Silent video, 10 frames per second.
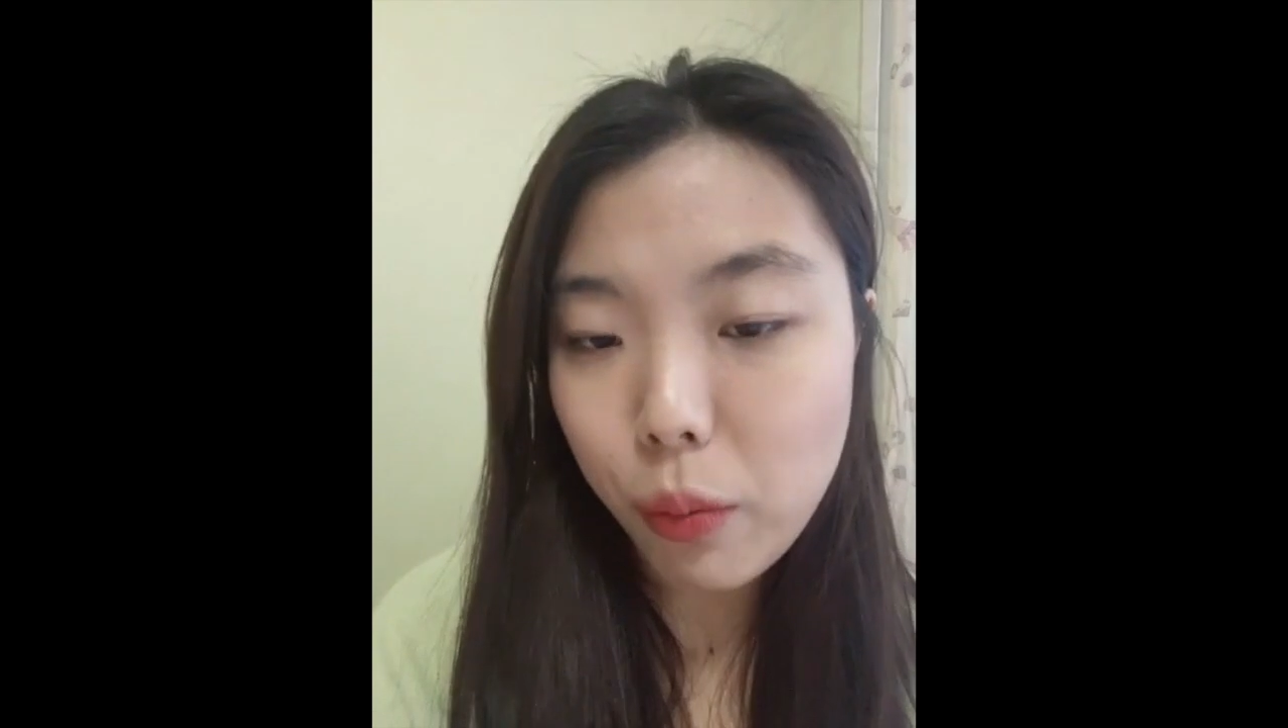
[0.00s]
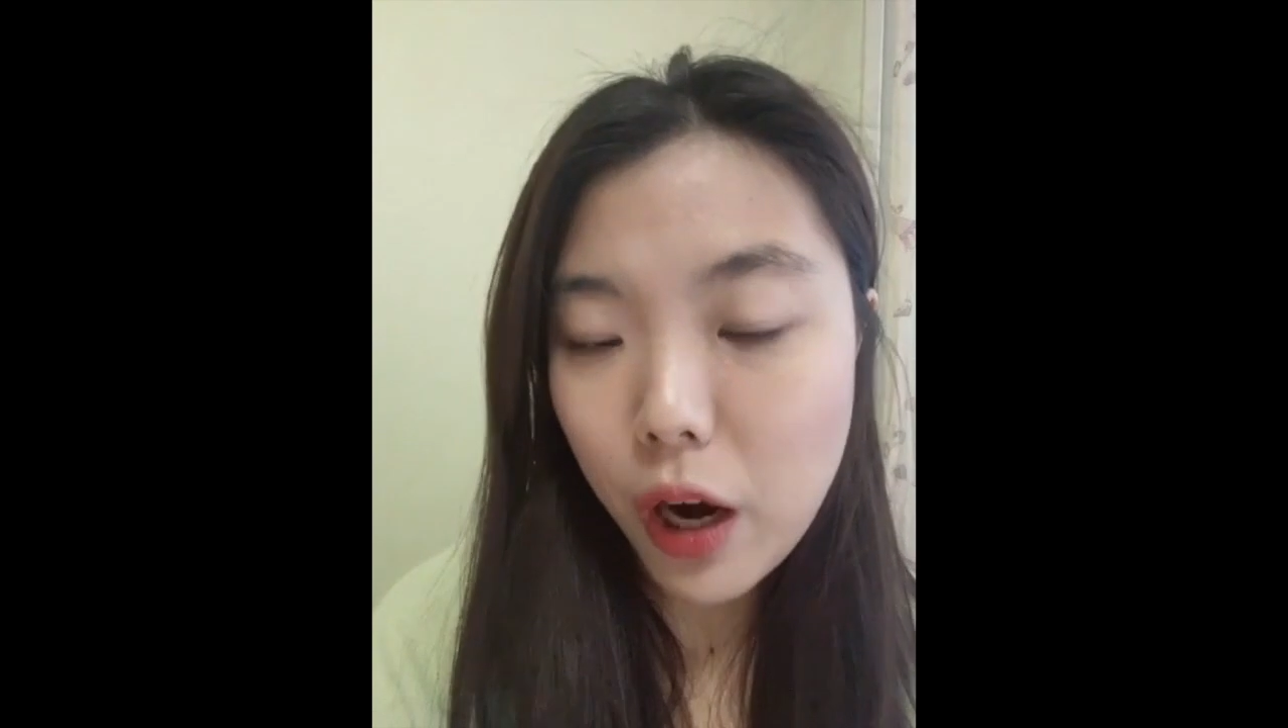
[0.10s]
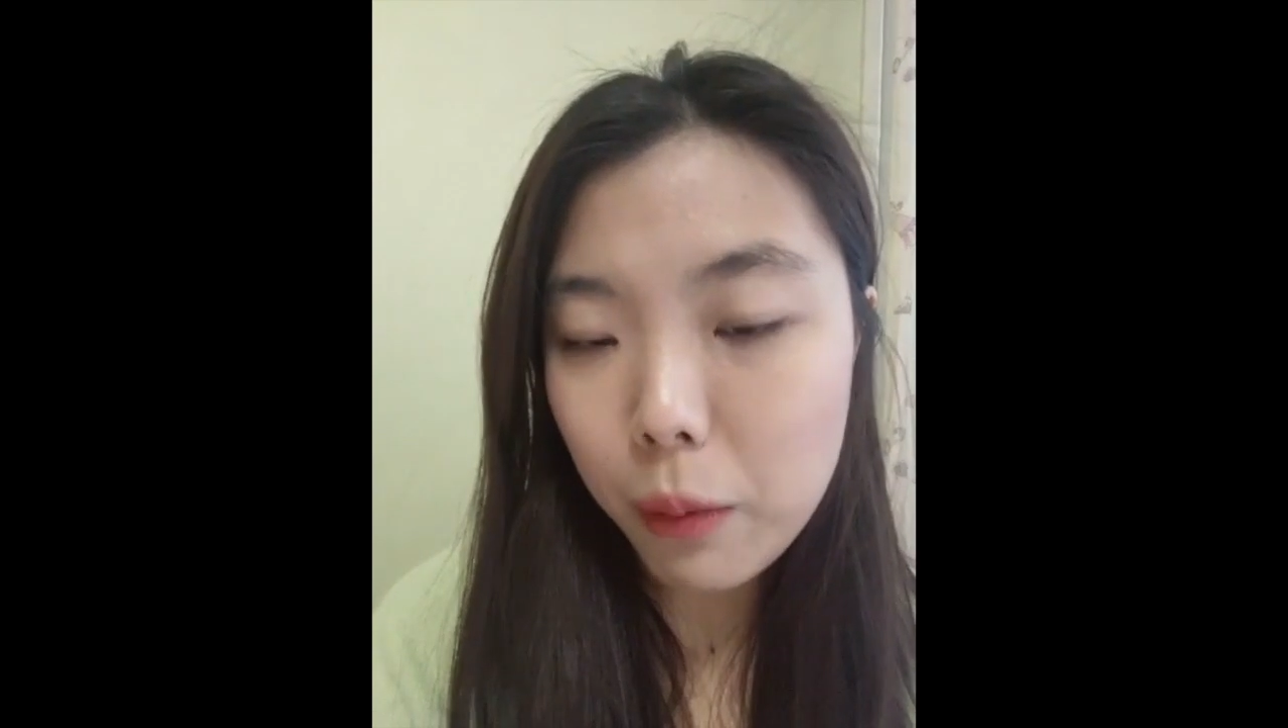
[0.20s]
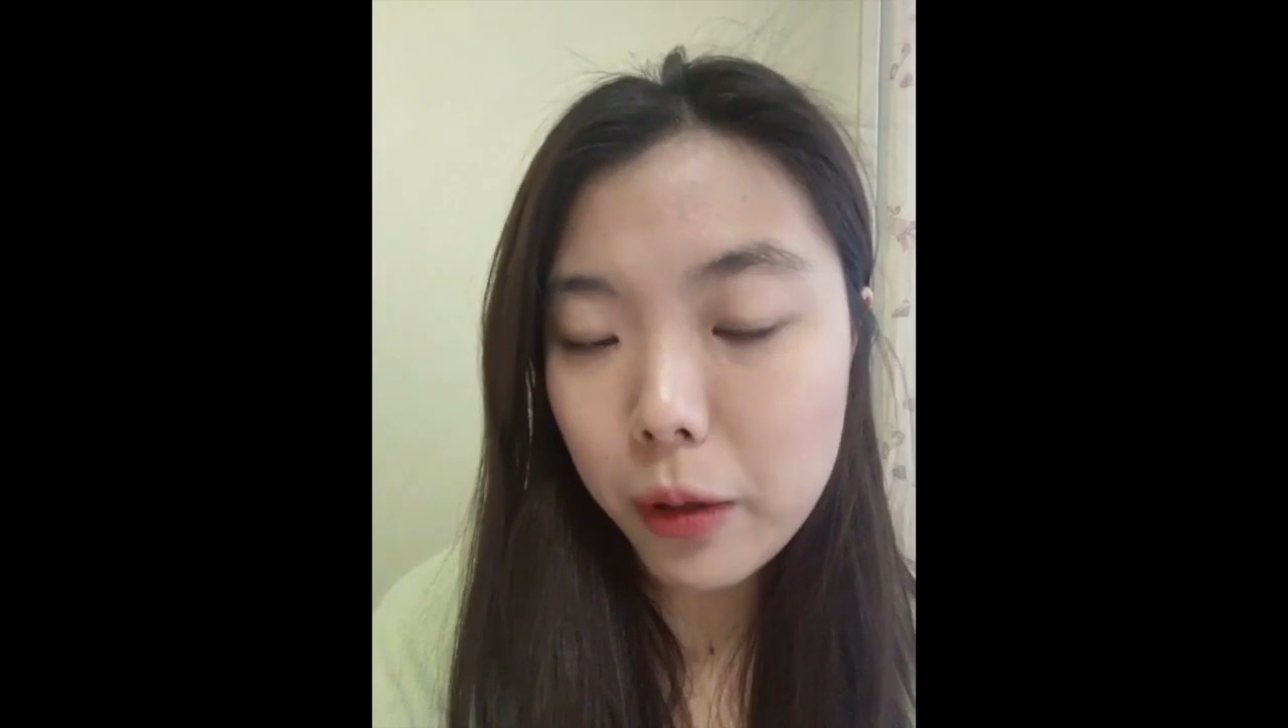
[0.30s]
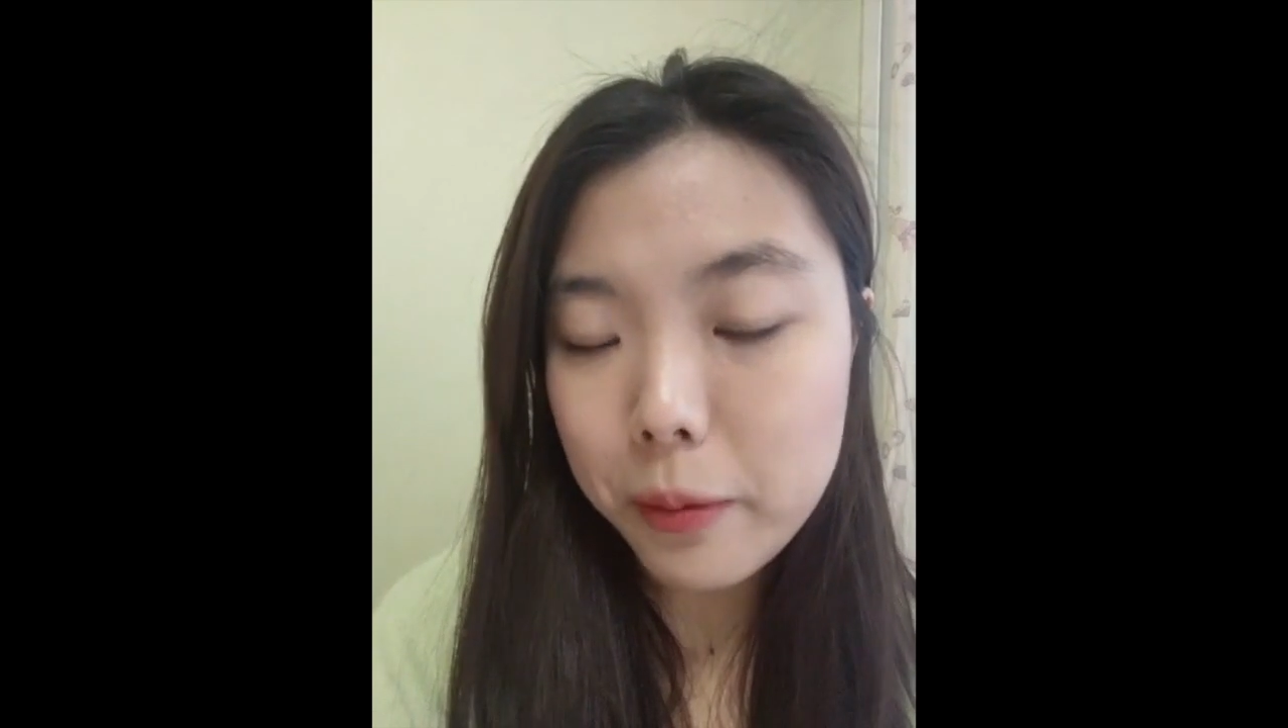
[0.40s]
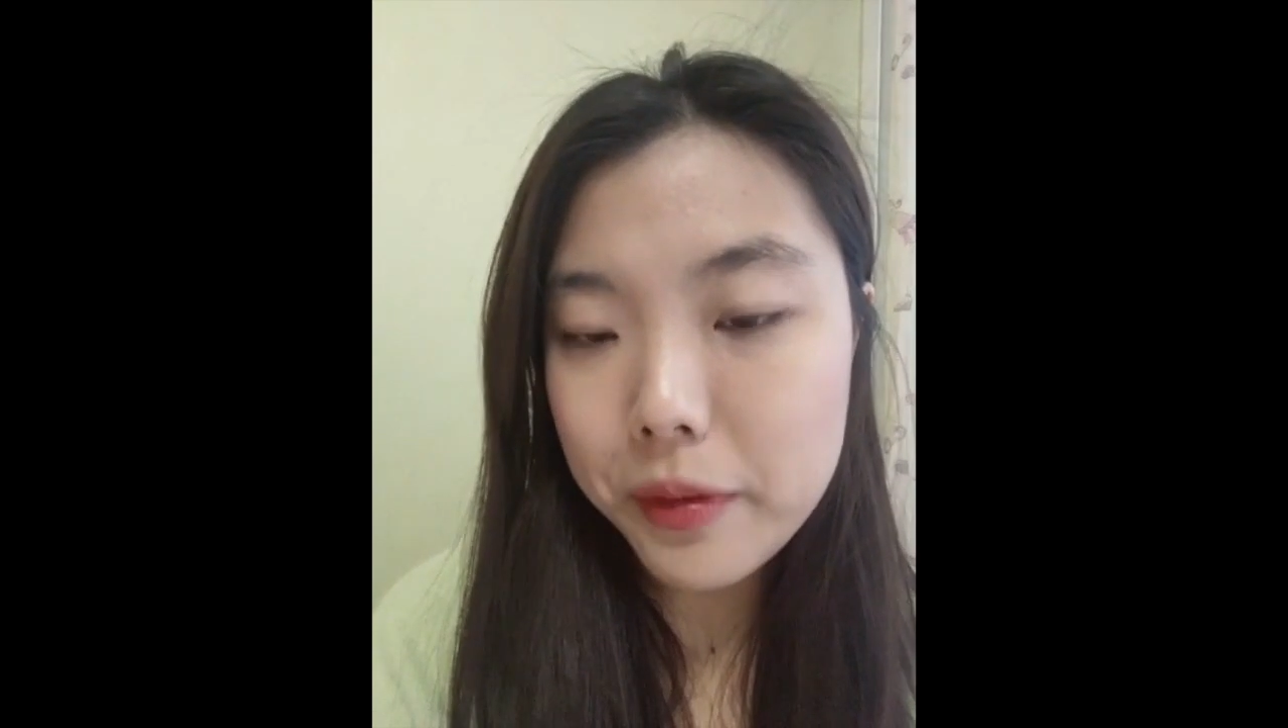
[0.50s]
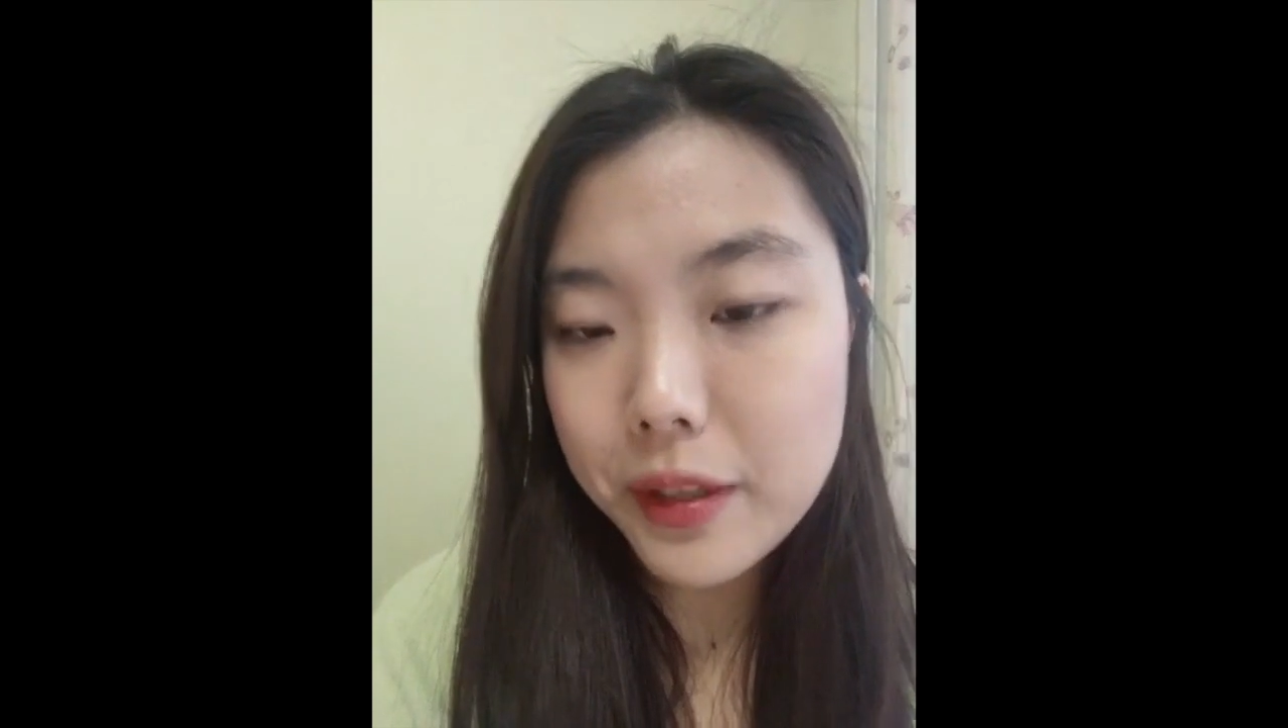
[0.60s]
problems